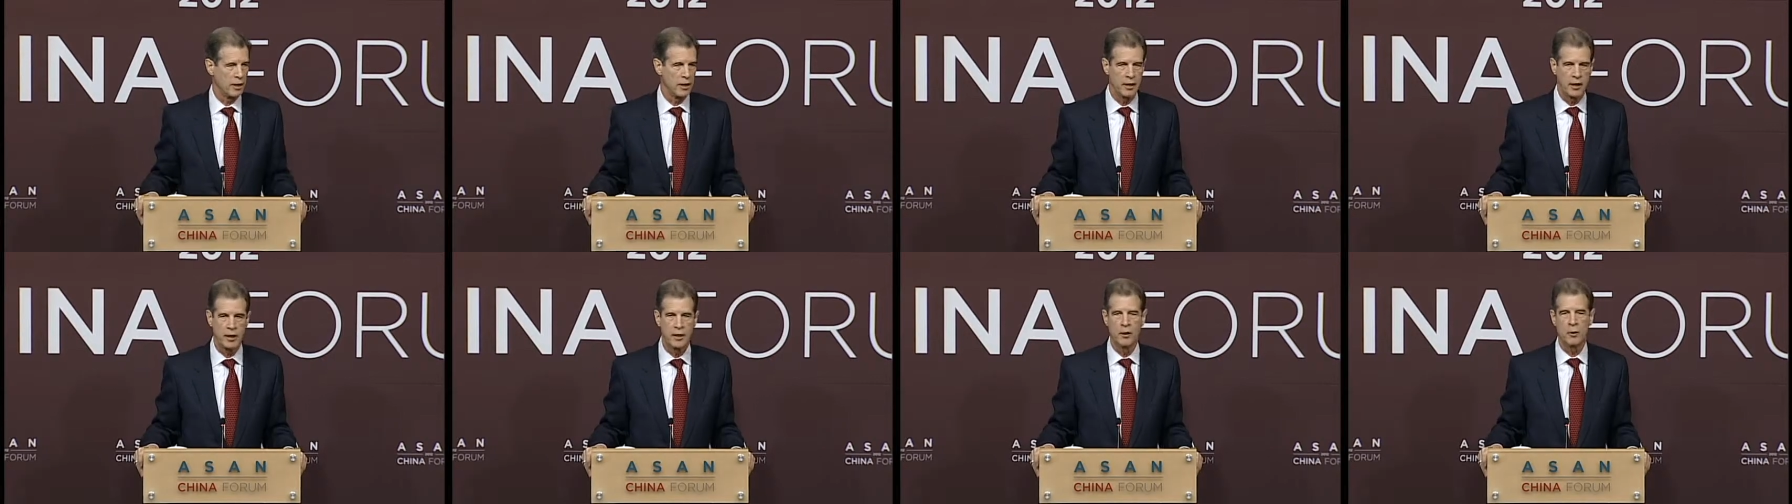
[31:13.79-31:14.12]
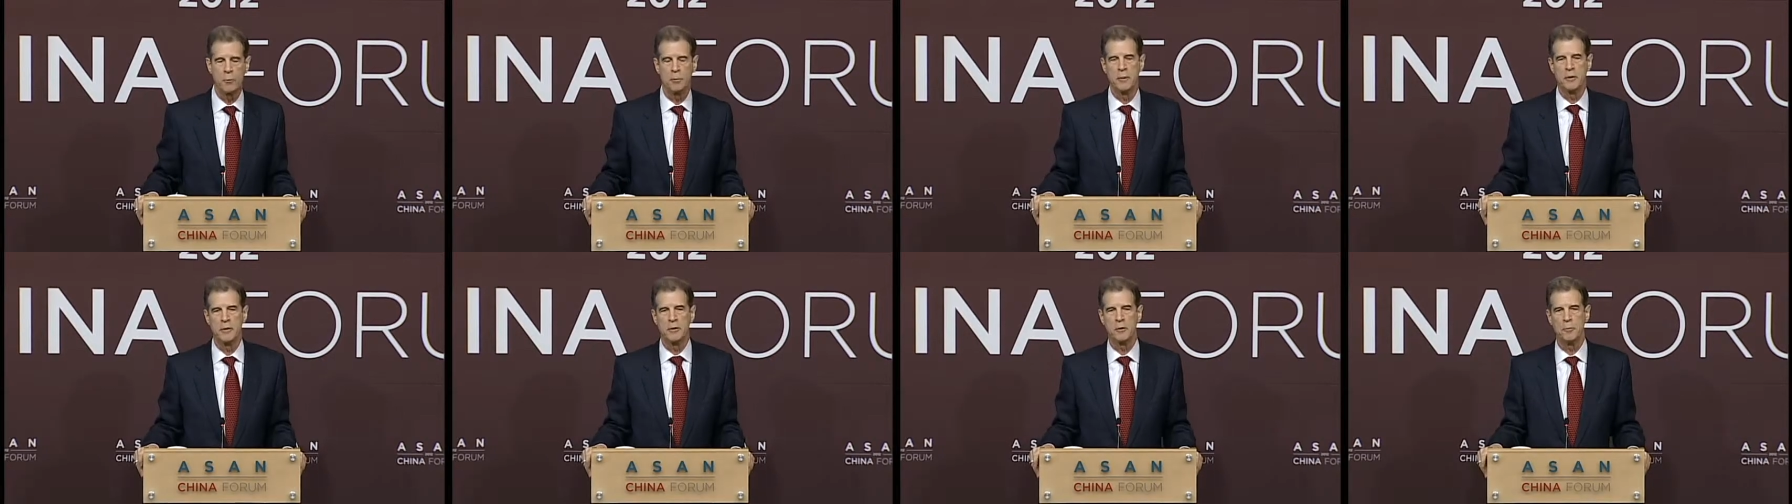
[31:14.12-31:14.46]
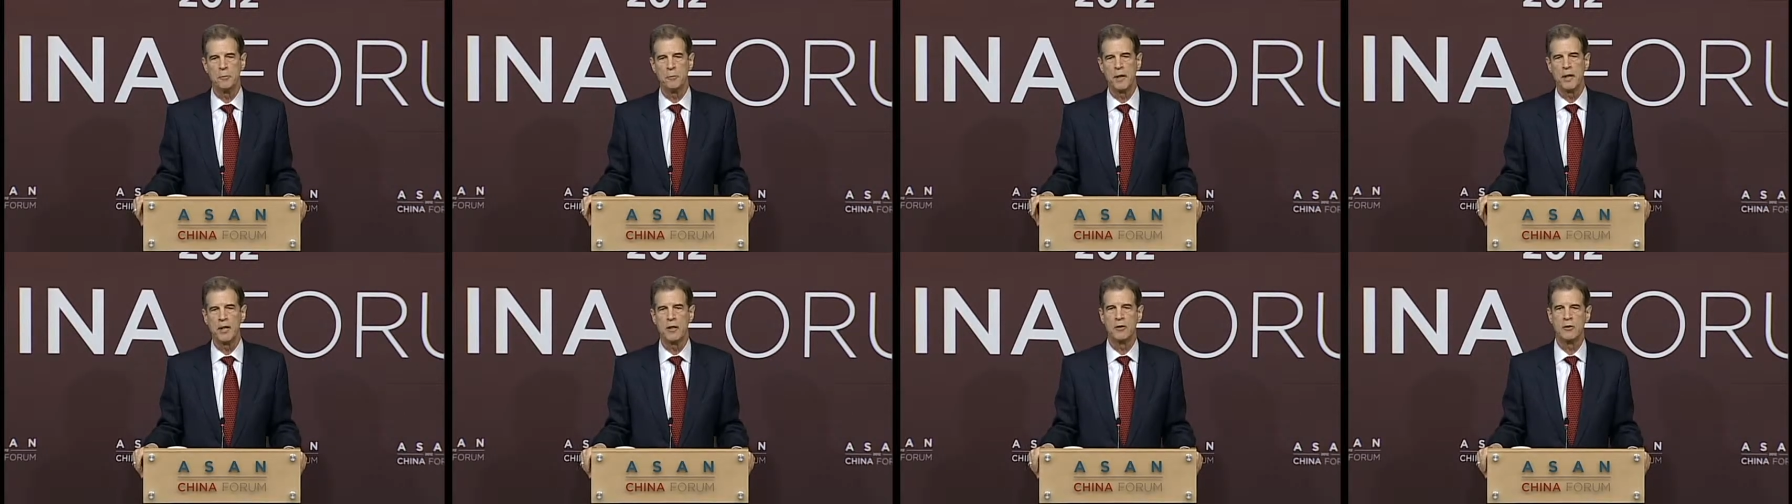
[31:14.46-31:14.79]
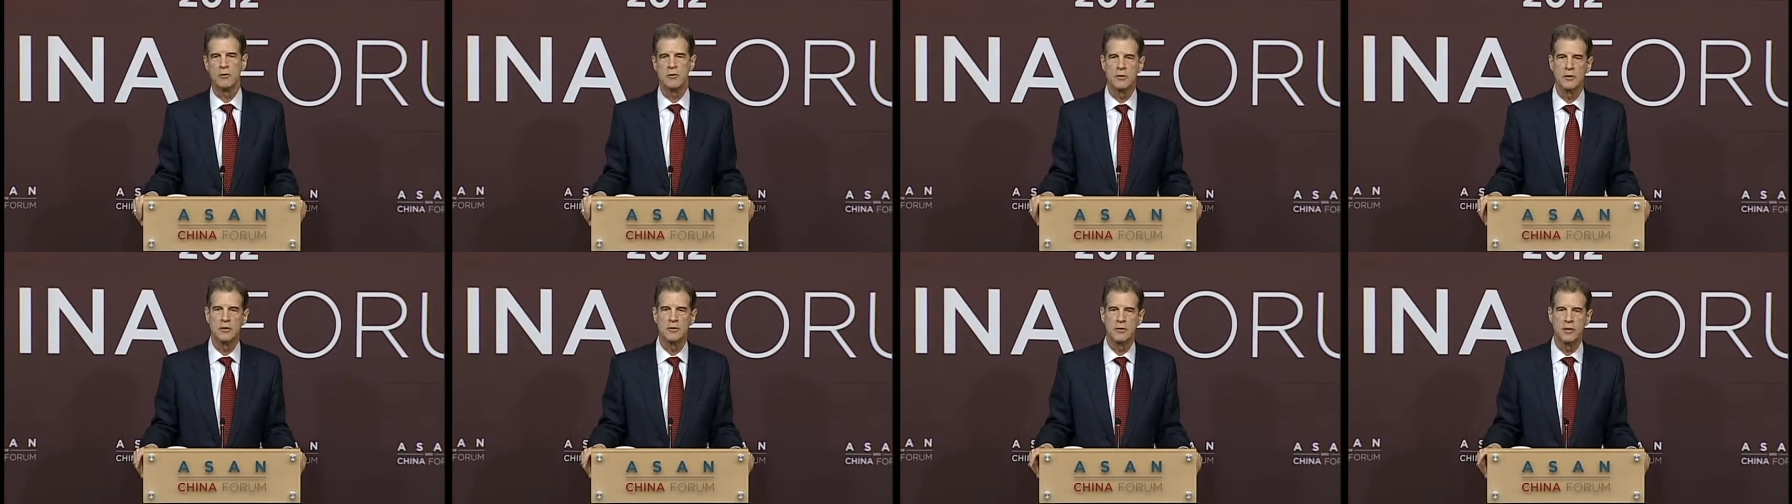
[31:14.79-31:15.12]
The
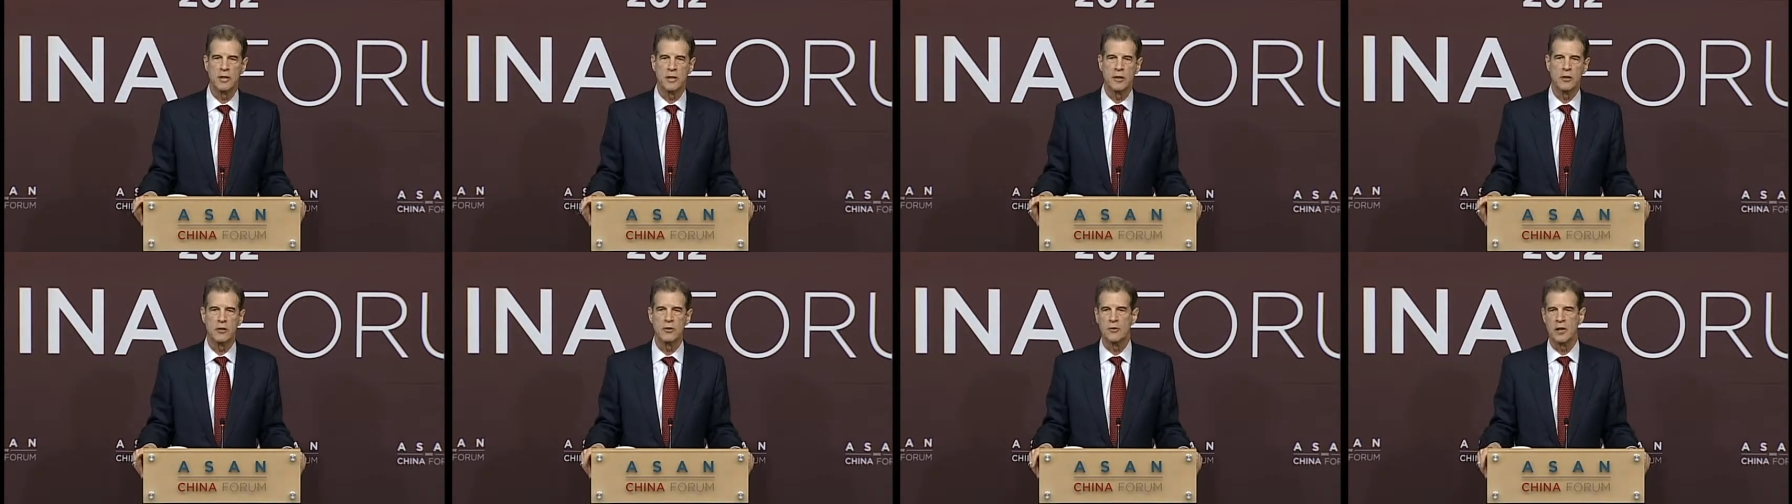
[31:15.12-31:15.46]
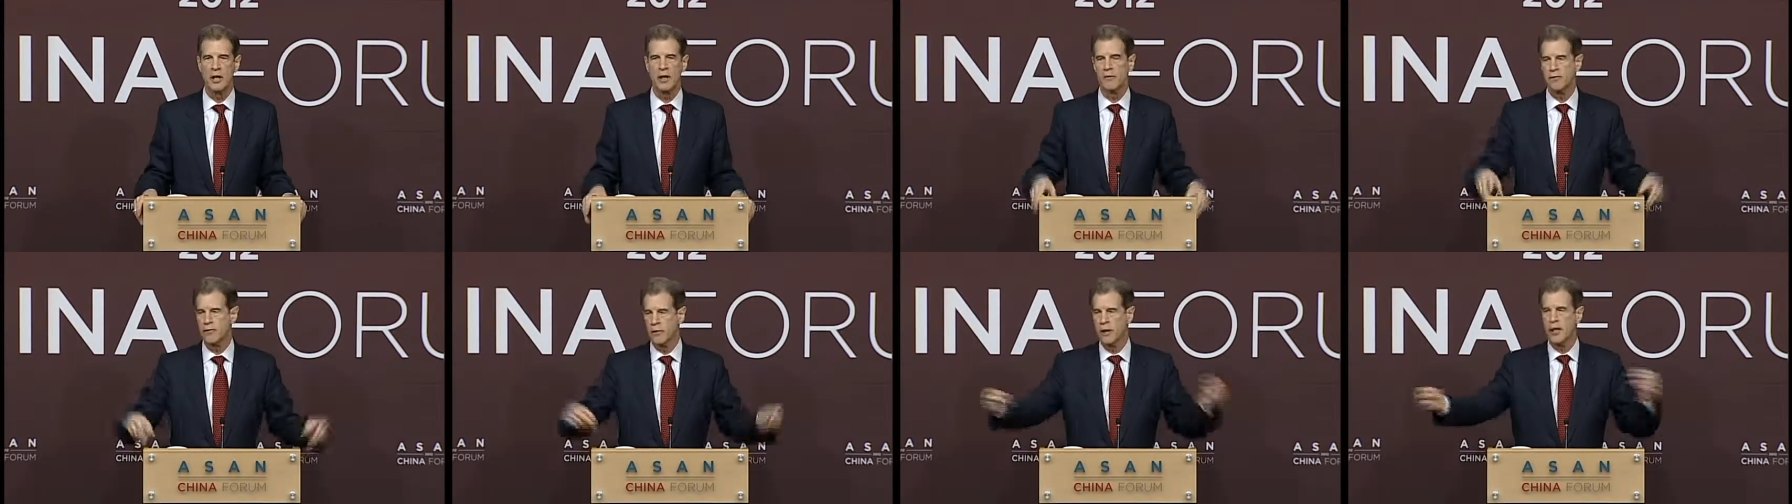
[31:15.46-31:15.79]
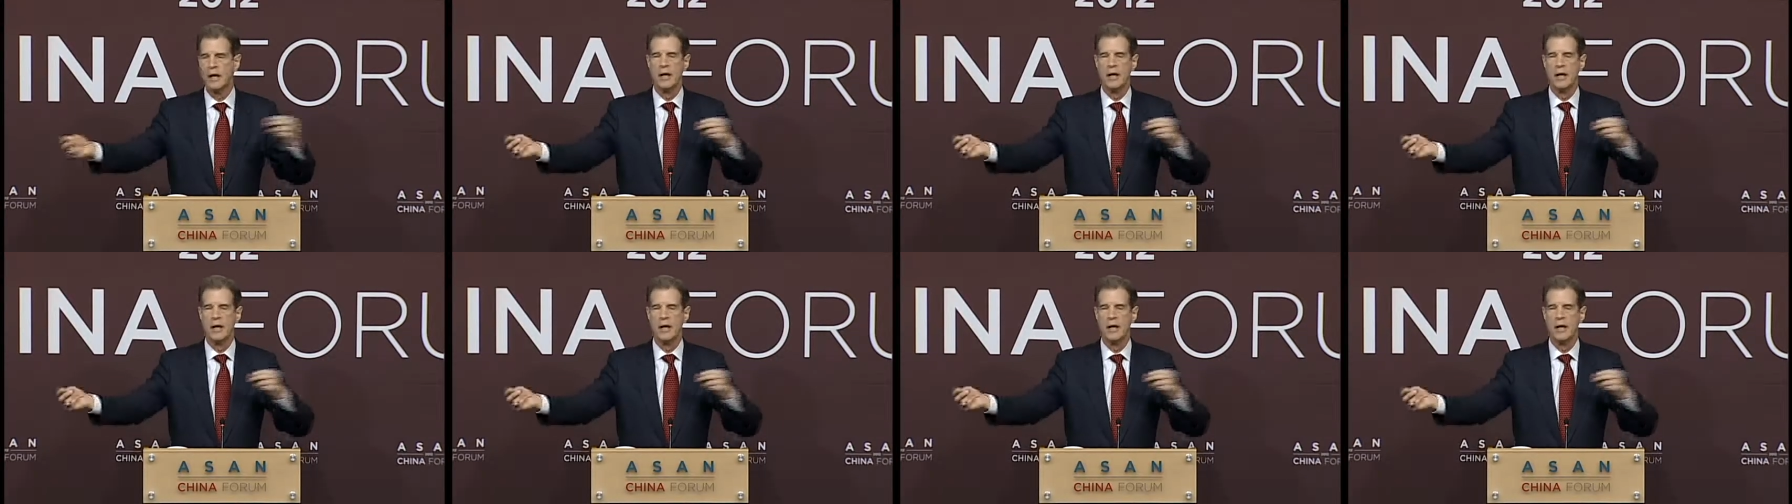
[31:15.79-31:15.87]
interdependence theorists say if